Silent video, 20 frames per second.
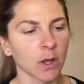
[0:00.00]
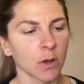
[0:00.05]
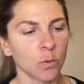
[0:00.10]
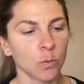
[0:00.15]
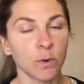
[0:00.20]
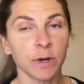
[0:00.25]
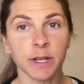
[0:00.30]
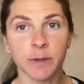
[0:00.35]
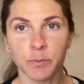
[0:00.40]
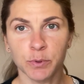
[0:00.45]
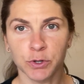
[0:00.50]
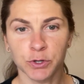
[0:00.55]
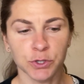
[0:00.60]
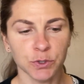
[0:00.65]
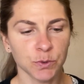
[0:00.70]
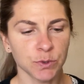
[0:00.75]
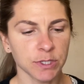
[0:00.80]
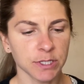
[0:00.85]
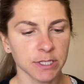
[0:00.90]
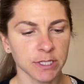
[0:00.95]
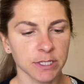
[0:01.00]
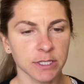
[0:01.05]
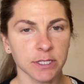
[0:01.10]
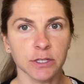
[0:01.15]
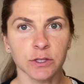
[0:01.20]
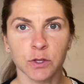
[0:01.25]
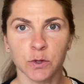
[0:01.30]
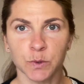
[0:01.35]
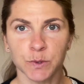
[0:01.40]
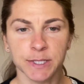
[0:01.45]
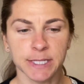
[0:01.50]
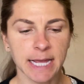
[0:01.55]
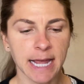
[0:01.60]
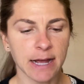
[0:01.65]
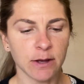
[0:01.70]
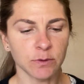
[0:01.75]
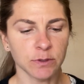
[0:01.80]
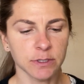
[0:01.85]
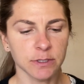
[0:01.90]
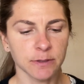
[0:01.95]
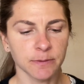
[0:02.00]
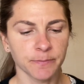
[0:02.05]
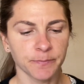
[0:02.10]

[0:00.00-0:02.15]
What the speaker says: when it produces those sounds.